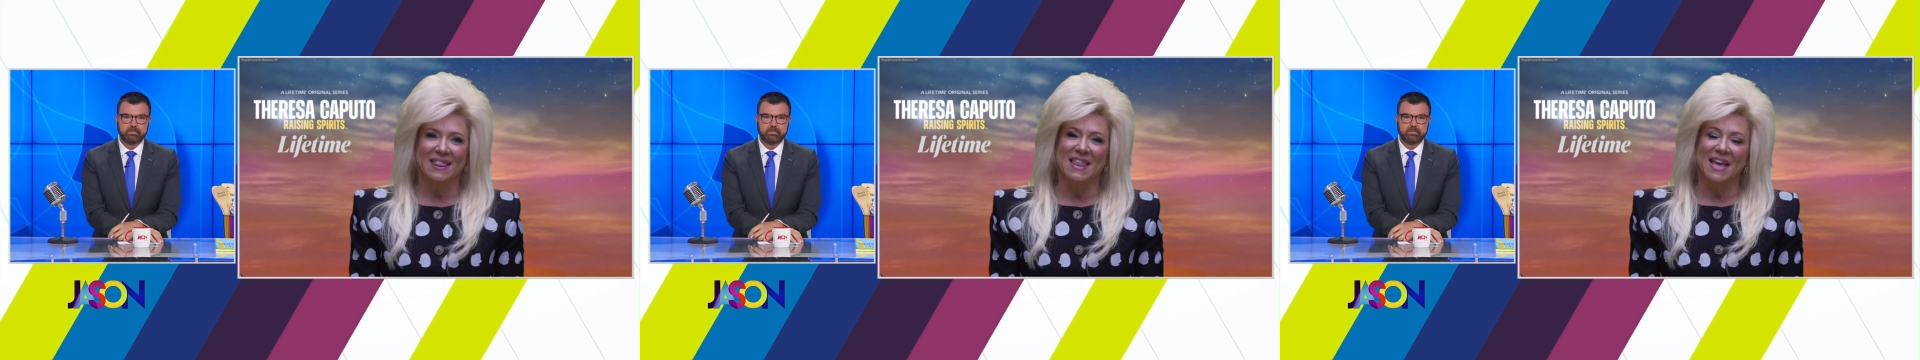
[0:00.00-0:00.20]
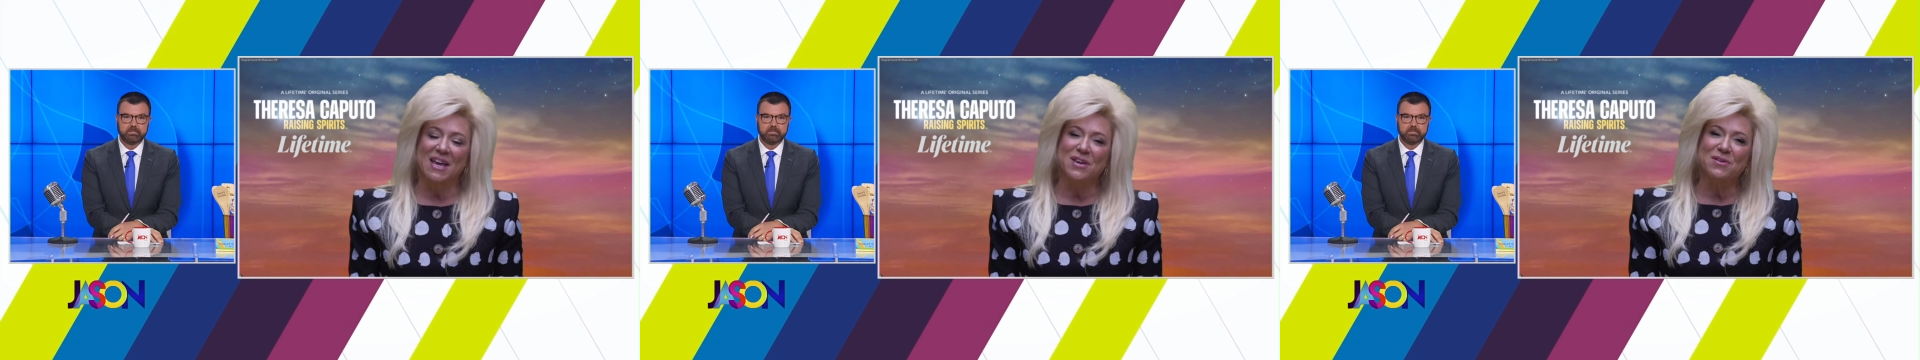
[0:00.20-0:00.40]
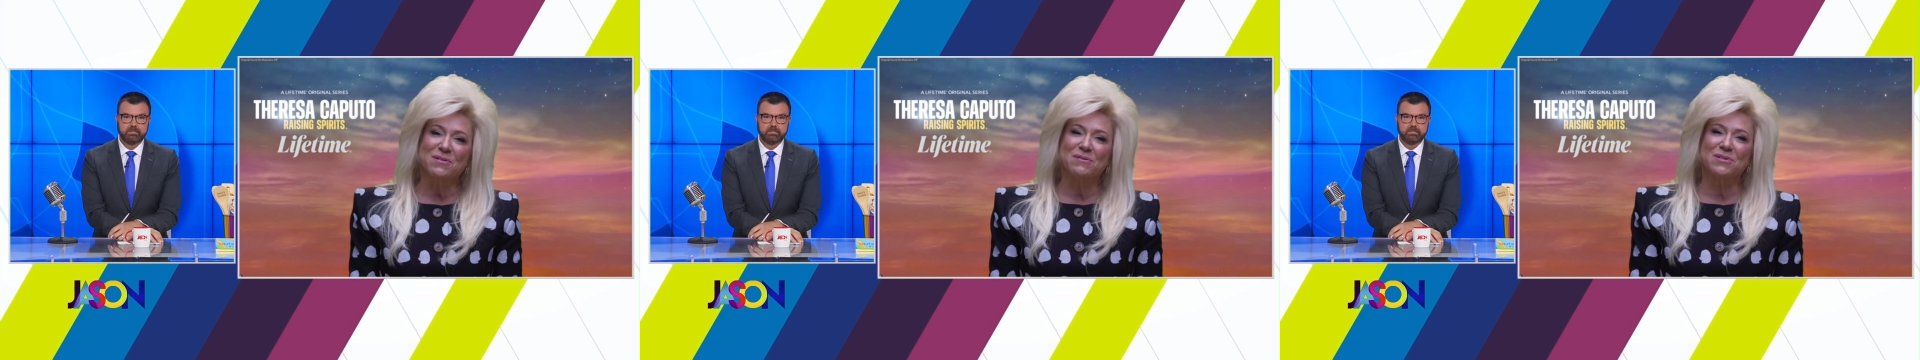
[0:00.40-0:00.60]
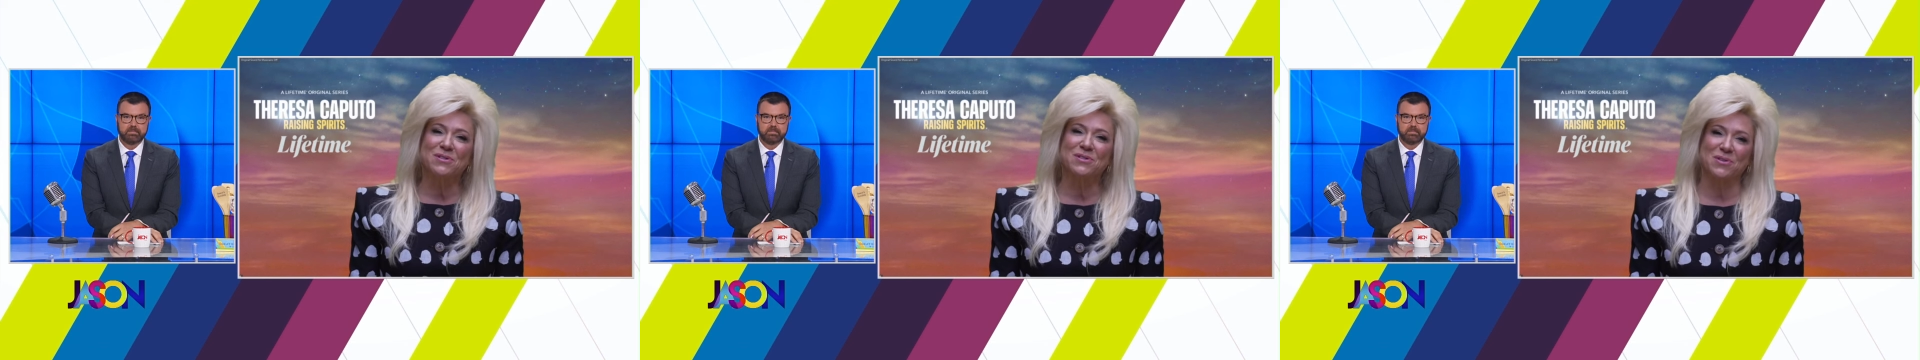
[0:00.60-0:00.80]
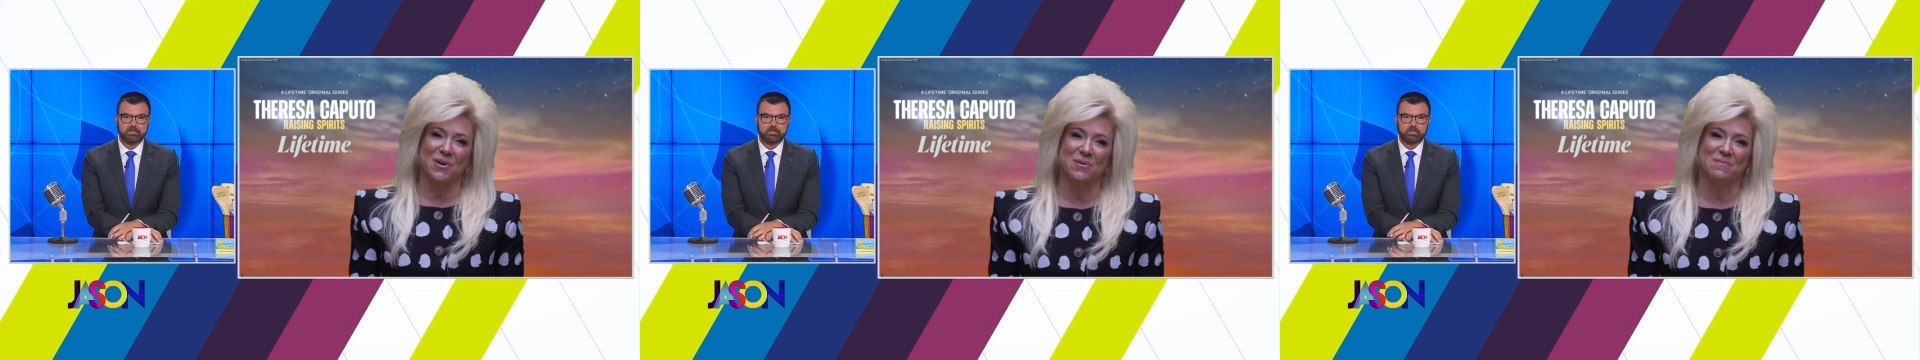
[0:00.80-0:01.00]
Thank you
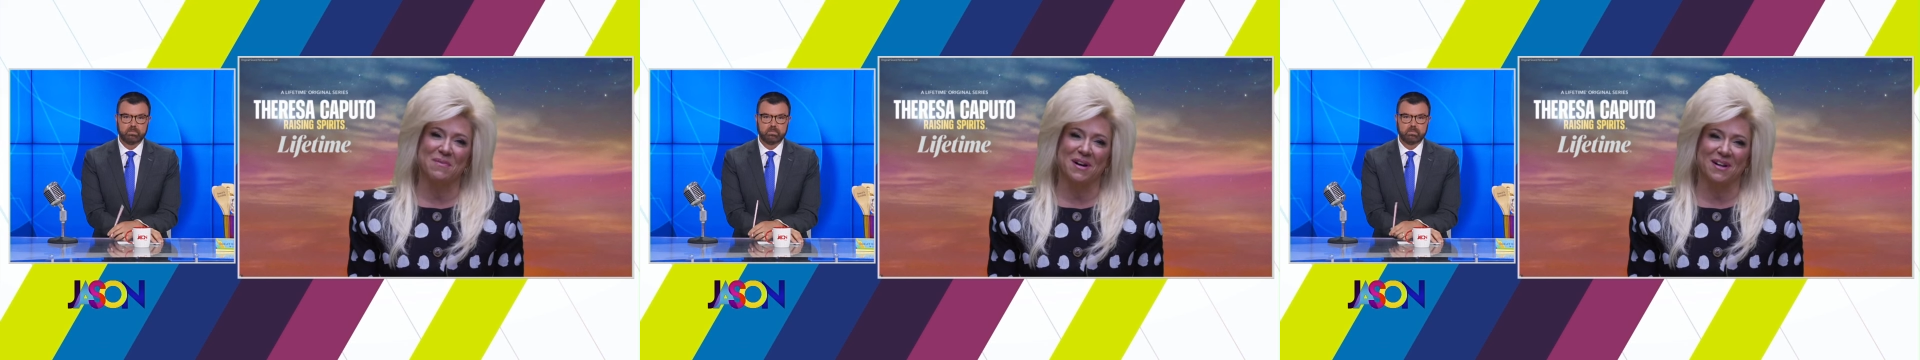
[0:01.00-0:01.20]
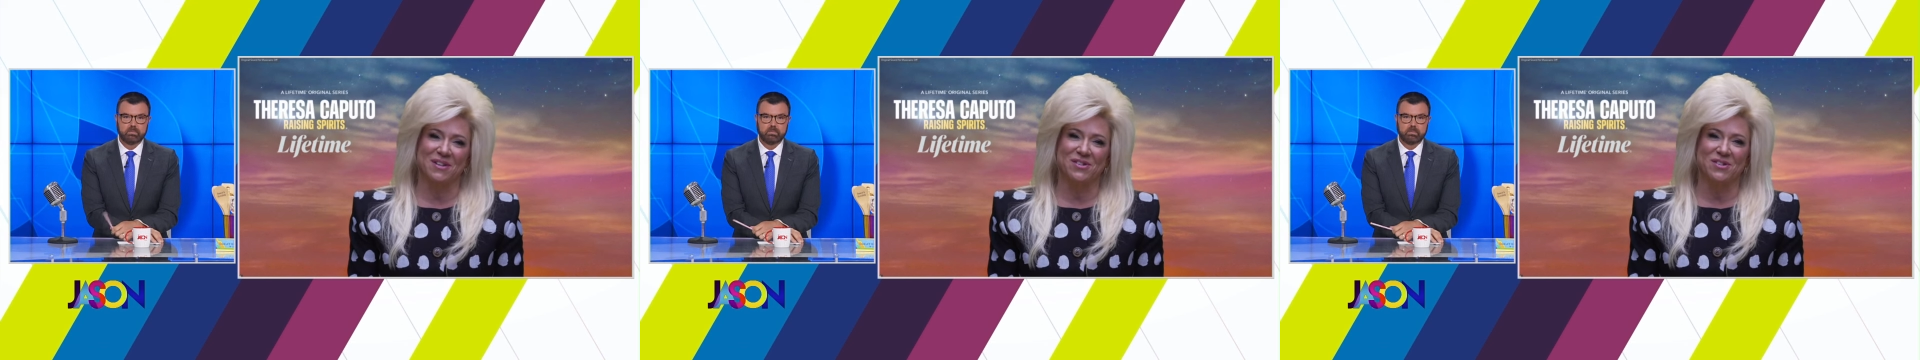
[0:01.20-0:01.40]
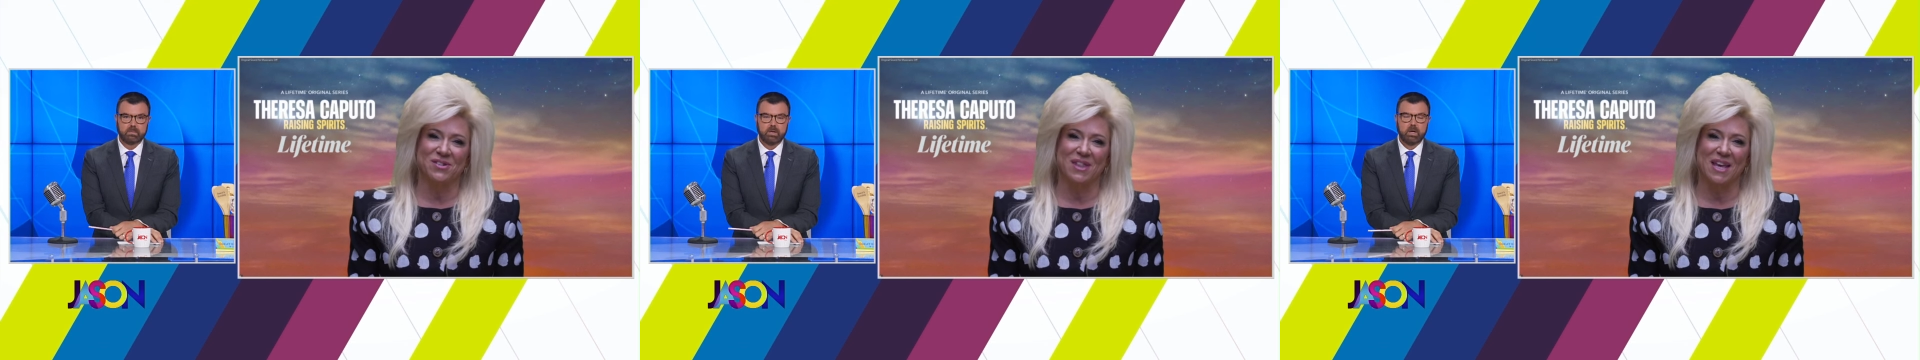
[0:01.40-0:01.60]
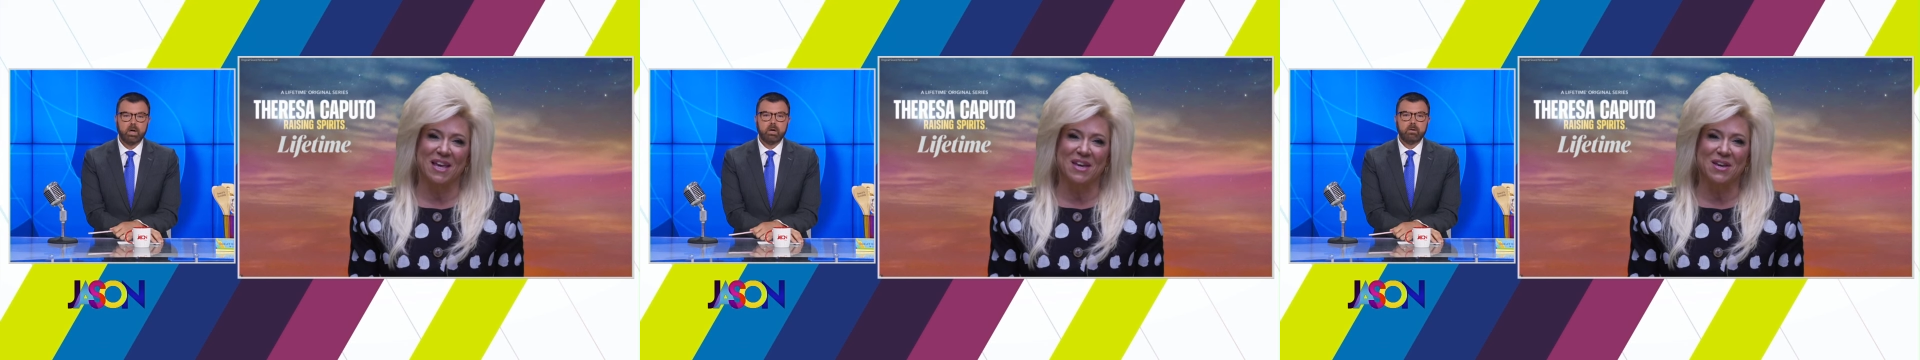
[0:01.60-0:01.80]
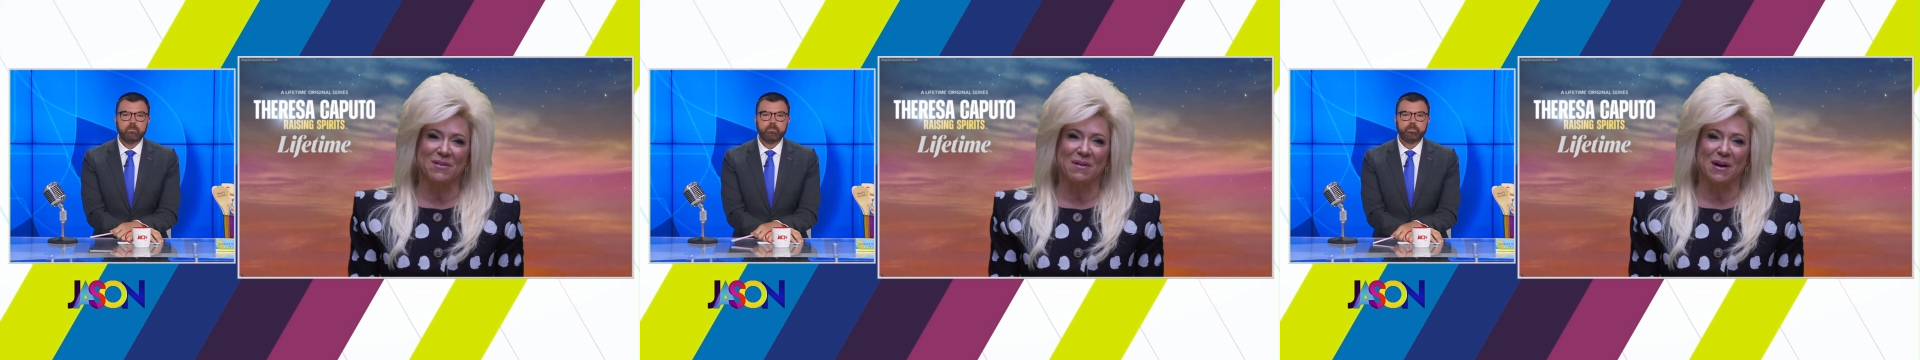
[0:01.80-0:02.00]
so much. Thank you.